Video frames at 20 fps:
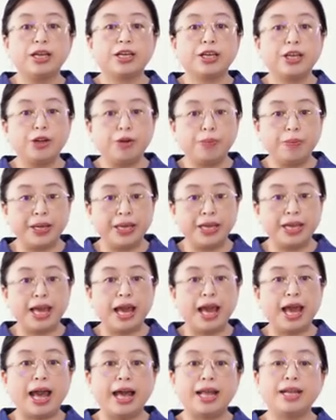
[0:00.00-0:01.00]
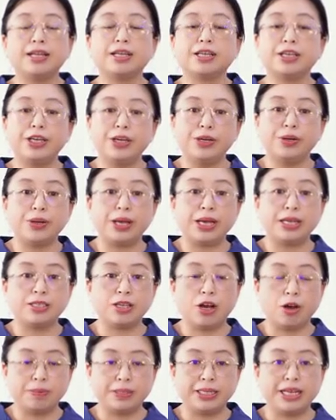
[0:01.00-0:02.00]
QP and Q is
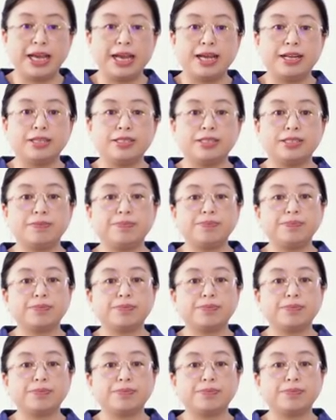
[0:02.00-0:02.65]
obtained.